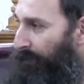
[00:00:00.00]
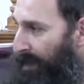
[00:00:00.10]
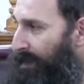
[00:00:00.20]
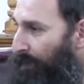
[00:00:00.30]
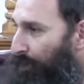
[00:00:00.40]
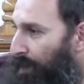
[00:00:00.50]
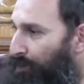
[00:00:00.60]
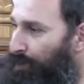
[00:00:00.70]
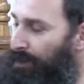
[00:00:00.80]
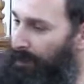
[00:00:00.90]
basically what I
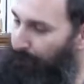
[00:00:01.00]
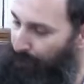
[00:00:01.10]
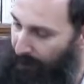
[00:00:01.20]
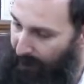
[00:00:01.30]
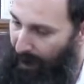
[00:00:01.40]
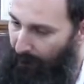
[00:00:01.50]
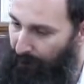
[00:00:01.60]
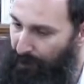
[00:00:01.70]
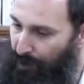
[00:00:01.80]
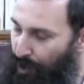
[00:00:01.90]
do is I bring down
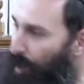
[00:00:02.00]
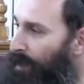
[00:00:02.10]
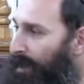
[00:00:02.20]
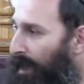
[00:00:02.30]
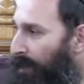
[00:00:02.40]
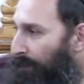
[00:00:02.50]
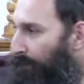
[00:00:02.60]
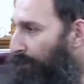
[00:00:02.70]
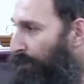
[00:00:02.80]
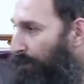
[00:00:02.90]
this godly light
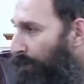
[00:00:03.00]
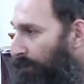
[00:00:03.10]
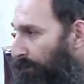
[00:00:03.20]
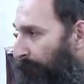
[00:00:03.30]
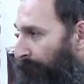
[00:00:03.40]
into this world.